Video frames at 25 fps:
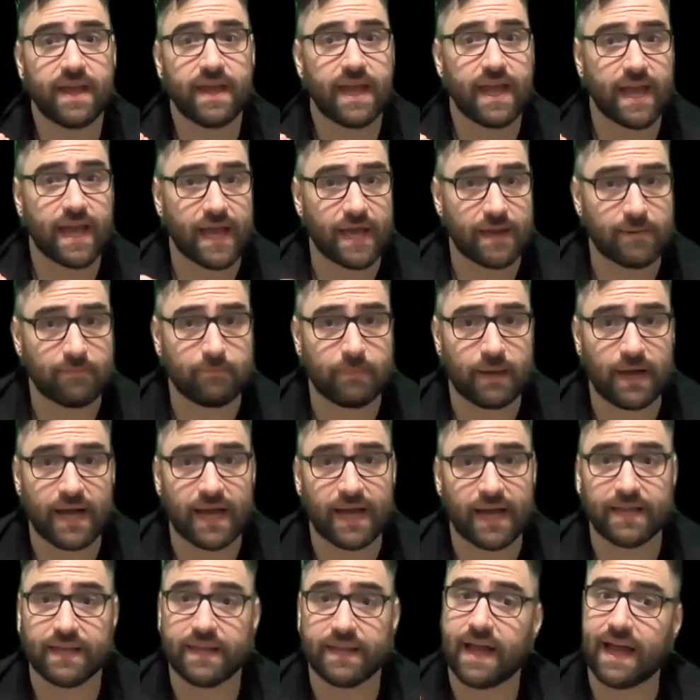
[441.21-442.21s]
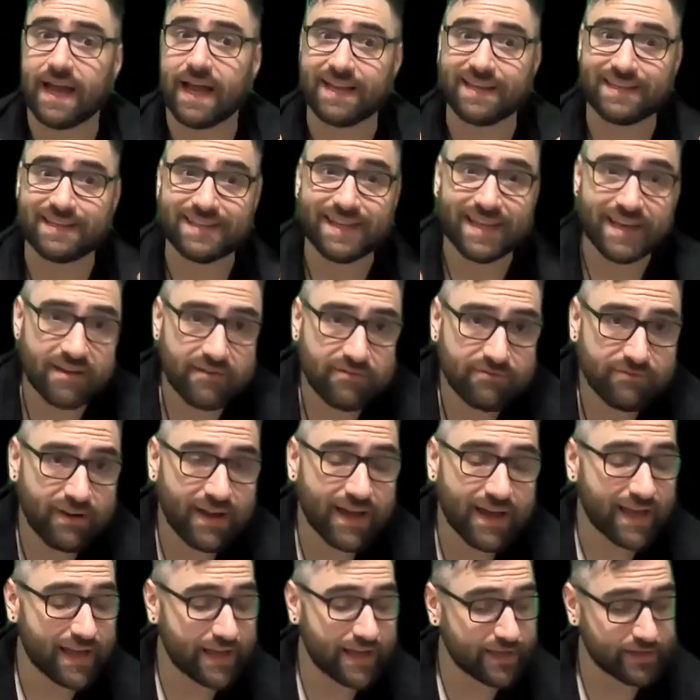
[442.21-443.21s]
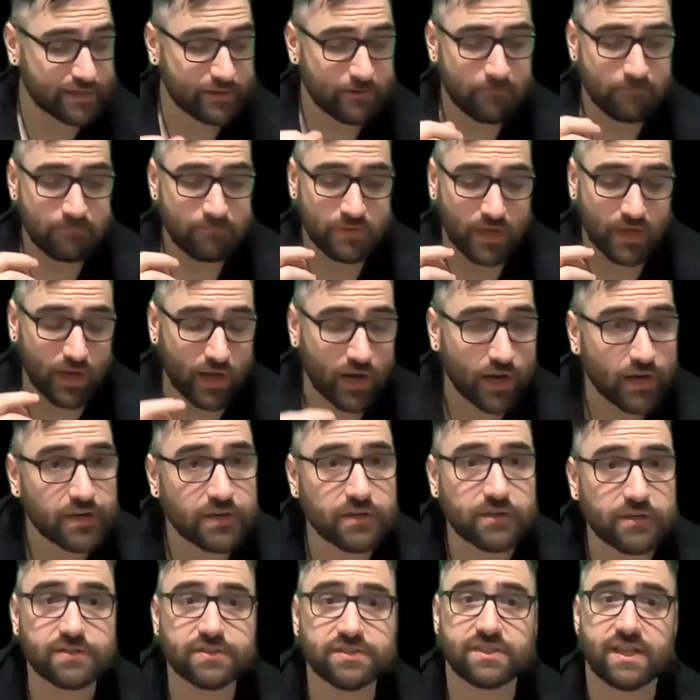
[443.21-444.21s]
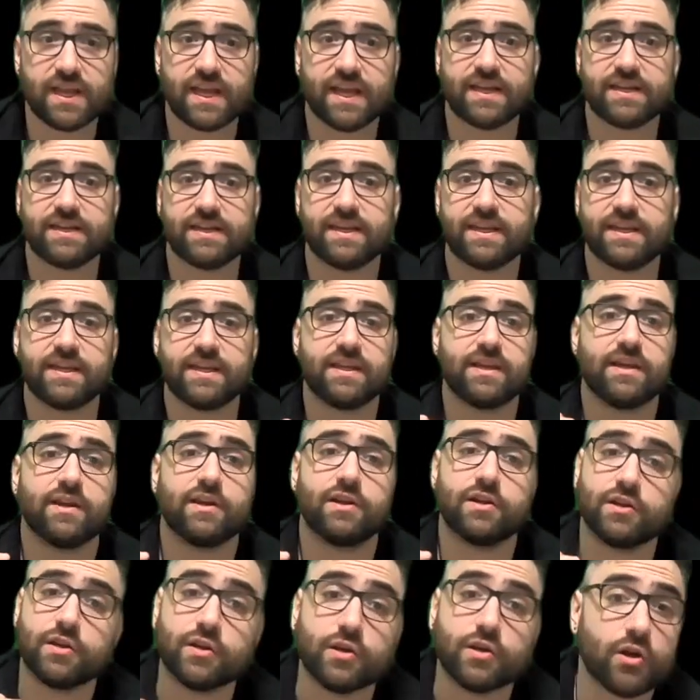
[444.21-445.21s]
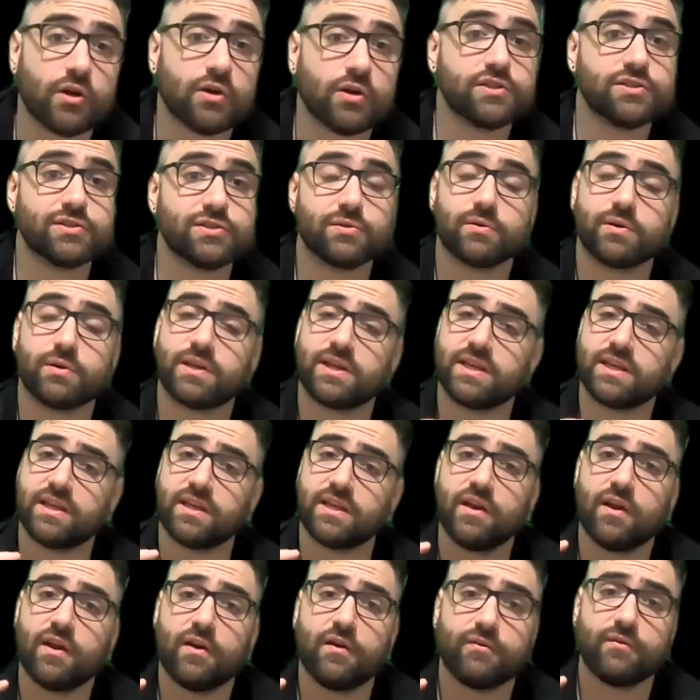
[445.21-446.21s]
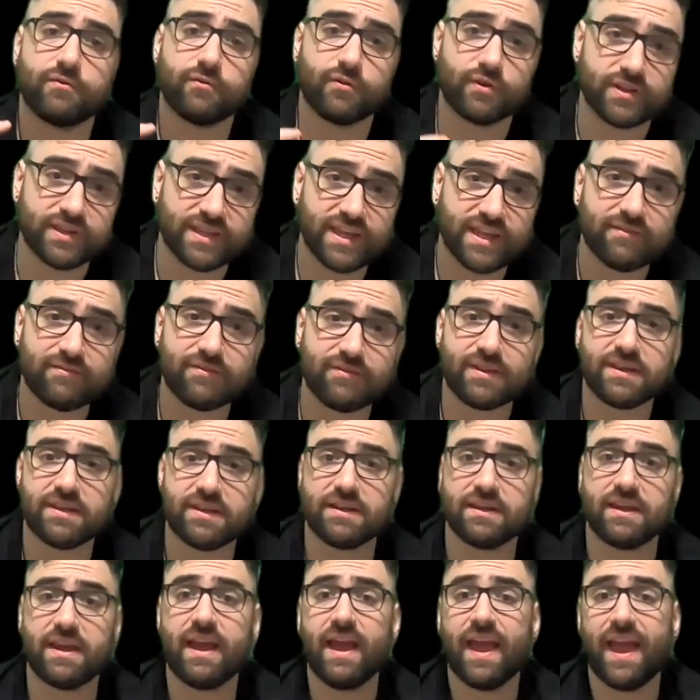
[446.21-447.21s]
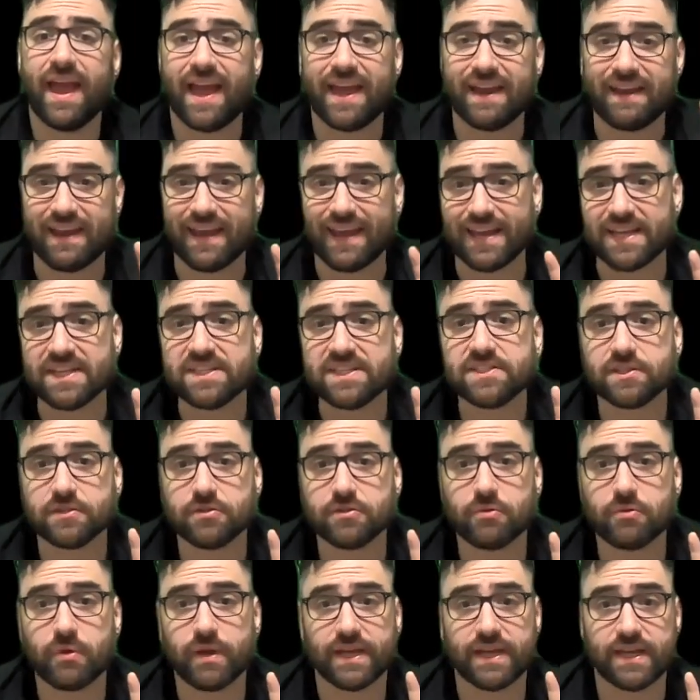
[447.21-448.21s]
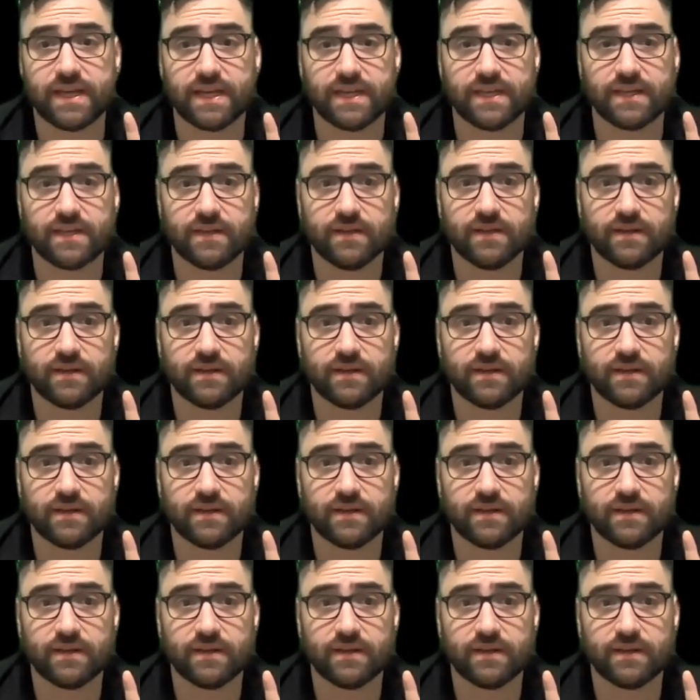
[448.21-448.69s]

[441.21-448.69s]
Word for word: And by identifying, understanding, nurturing, forgiving, and integrating